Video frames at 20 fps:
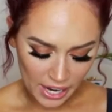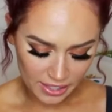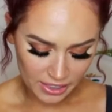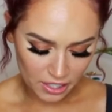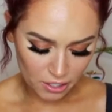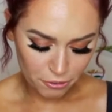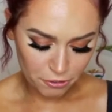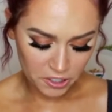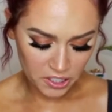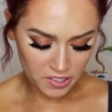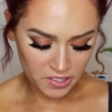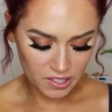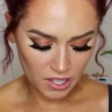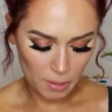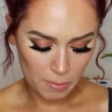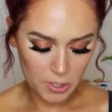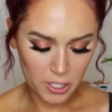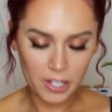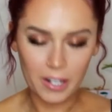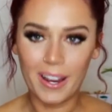I think for the
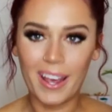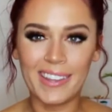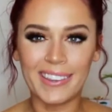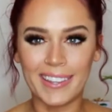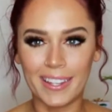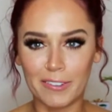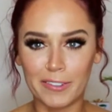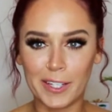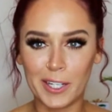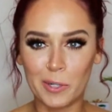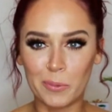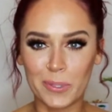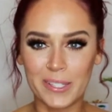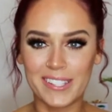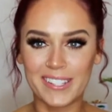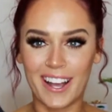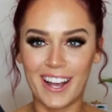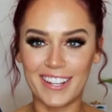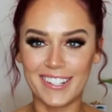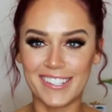summer and living in
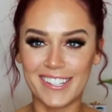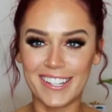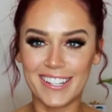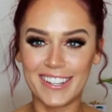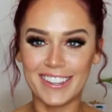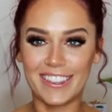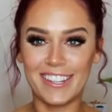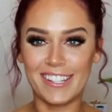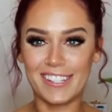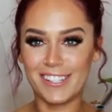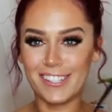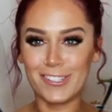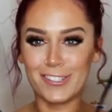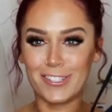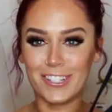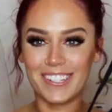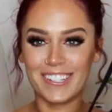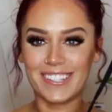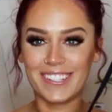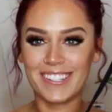Wisconsin, this is
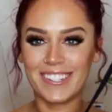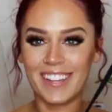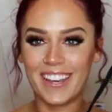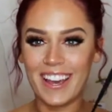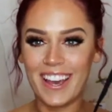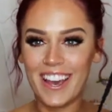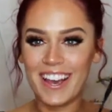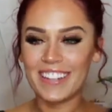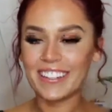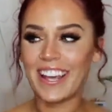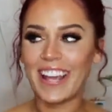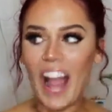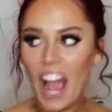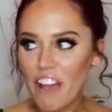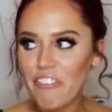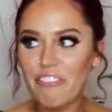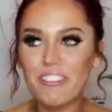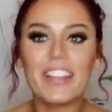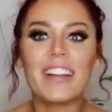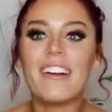just, like,
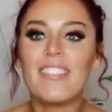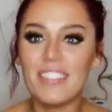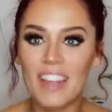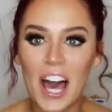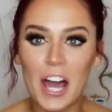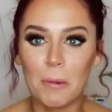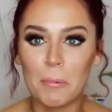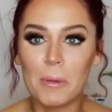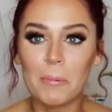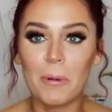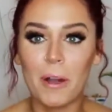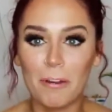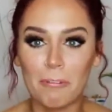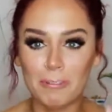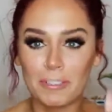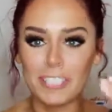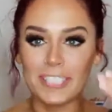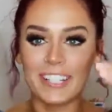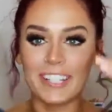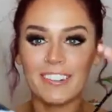I feel like a lot of people are
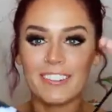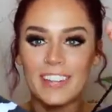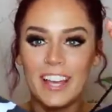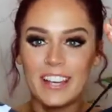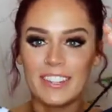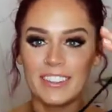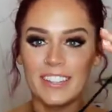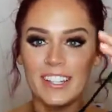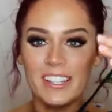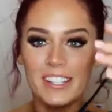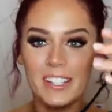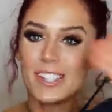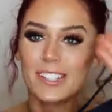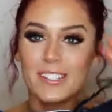really gonna like this.